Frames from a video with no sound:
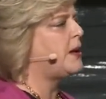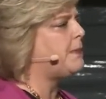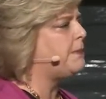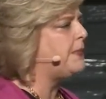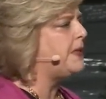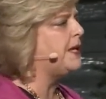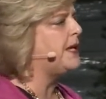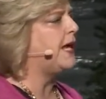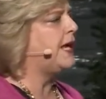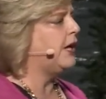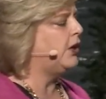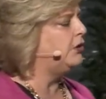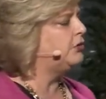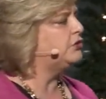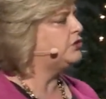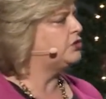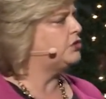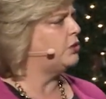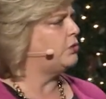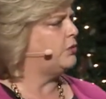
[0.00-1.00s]
something
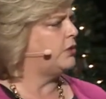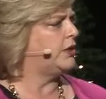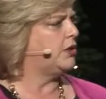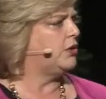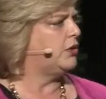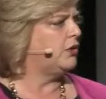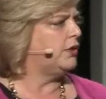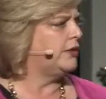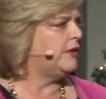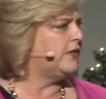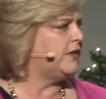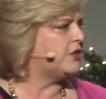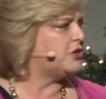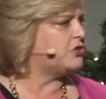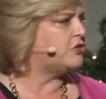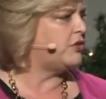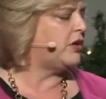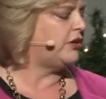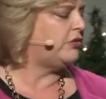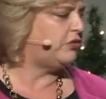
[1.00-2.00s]
else going on in
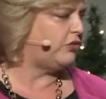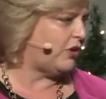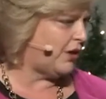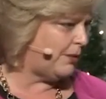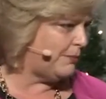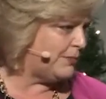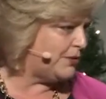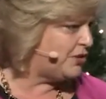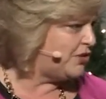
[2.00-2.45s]
this restaurant